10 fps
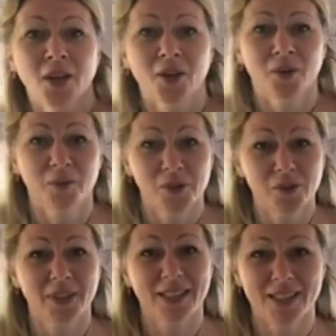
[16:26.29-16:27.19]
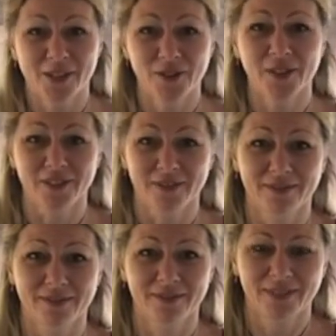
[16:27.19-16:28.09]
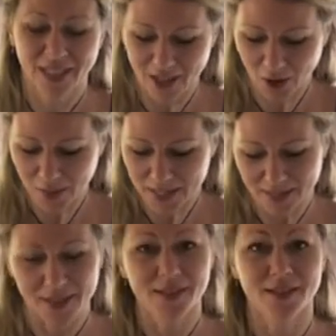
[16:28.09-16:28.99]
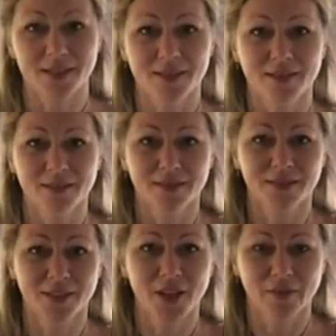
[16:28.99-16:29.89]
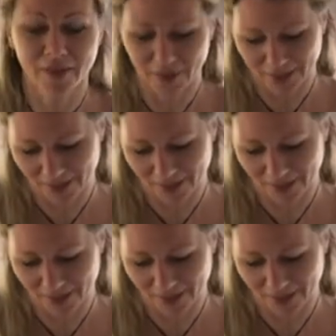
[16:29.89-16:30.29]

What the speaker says: Which really is true. It always does solve everything.